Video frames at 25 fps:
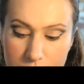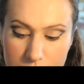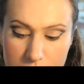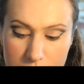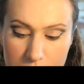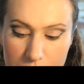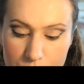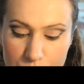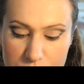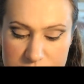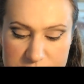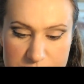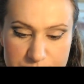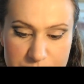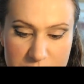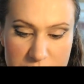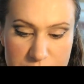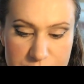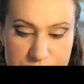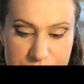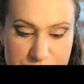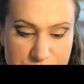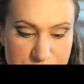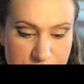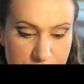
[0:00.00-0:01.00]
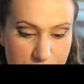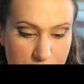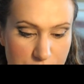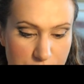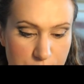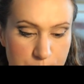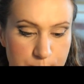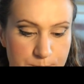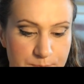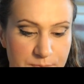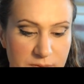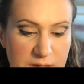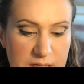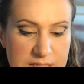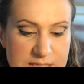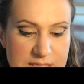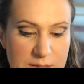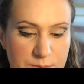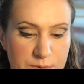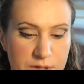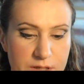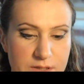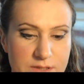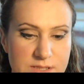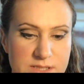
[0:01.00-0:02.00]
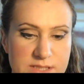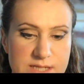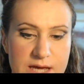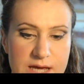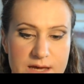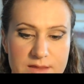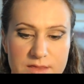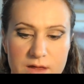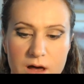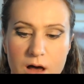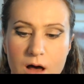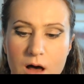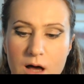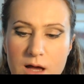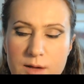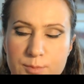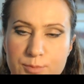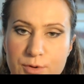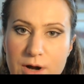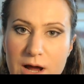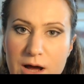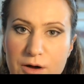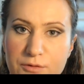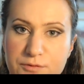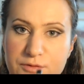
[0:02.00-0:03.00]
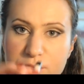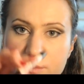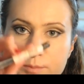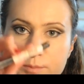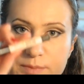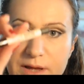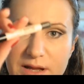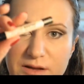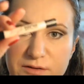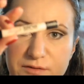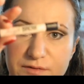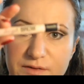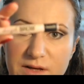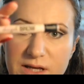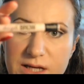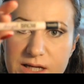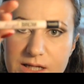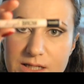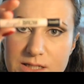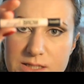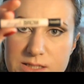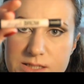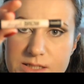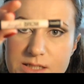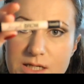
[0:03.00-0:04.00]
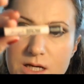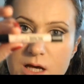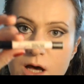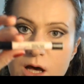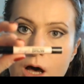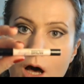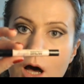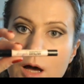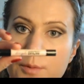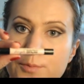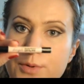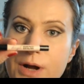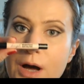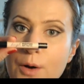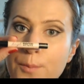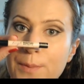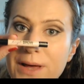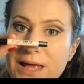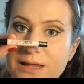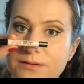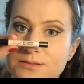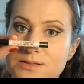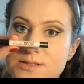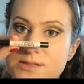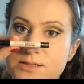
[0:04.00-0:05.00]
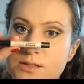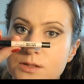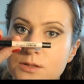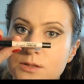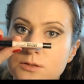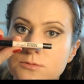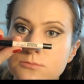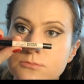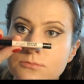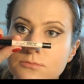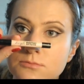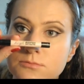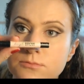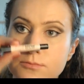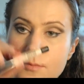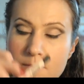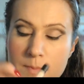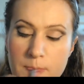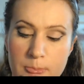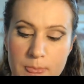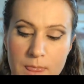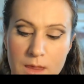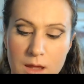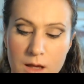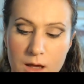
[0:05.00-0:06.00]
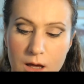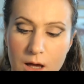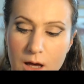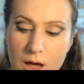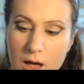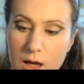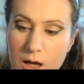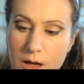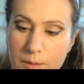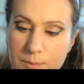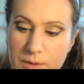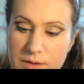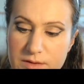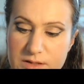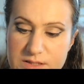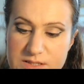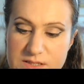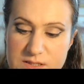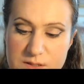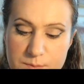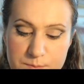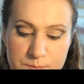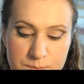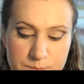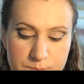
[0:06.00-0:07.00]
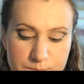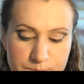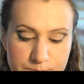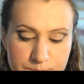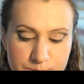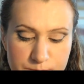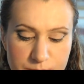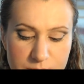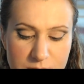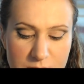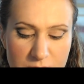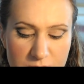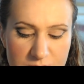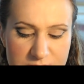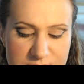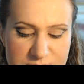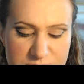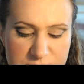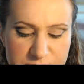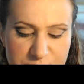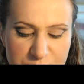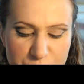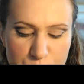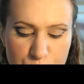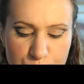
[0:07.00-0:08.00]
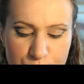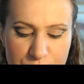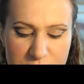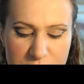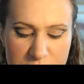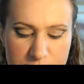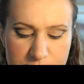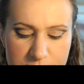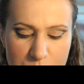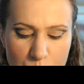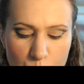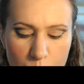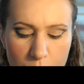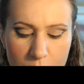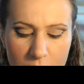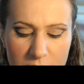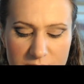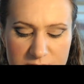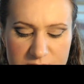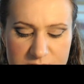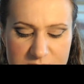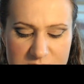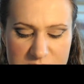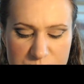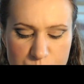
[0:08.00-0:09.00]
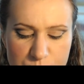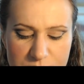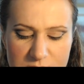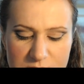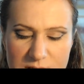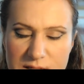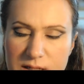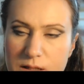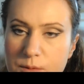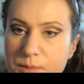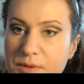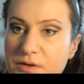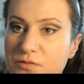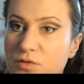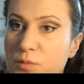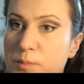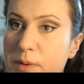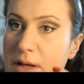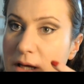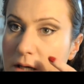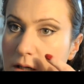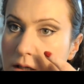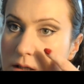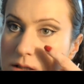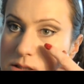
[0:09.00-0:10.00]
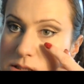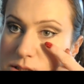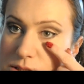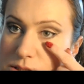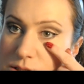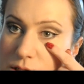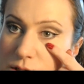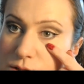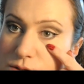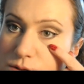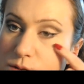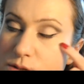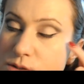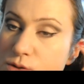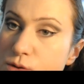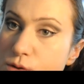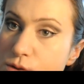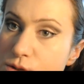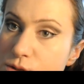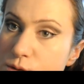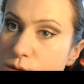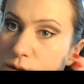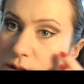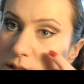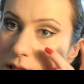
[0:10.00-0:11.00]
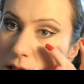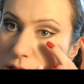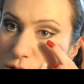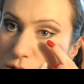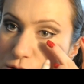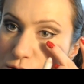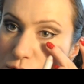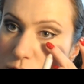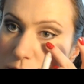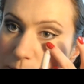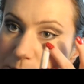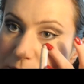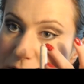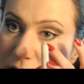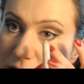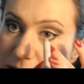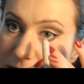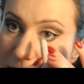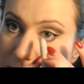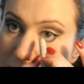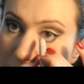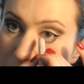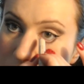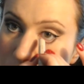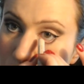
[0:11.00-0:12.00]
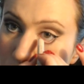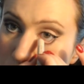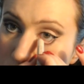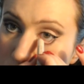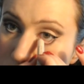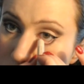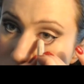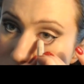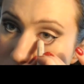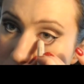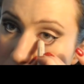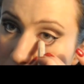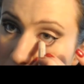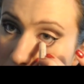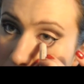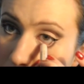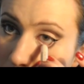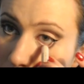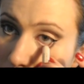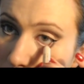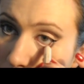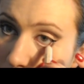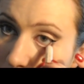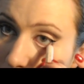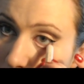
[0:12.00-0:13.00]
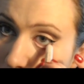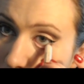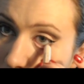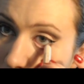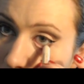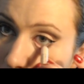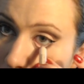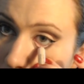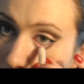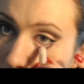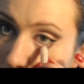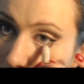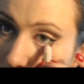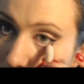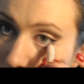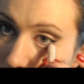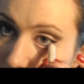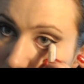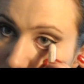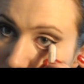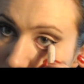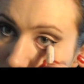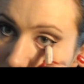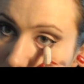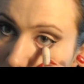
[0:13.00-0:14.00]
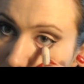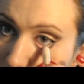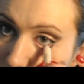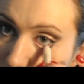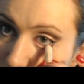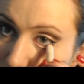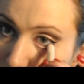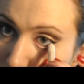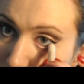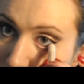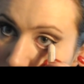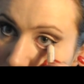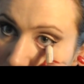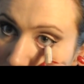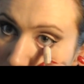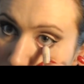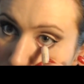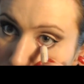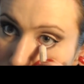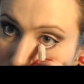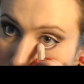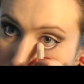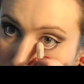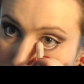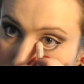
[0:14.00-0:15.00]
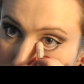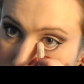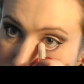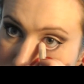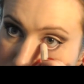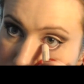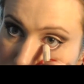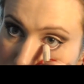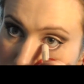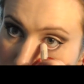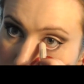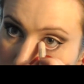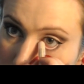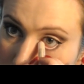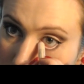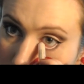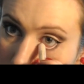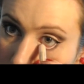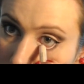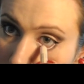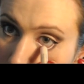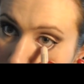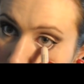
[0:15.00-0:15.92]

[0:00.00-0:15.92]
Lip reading: Now what I'm going to do is I'm going to take the Highbrow from Benefit, Highbrow pencil, and this is a nice sort of creamy white with a little bit of a pink undertone, so it's not too unnatural. I'm going to take that in the waterline, and that's going to give a really beautiful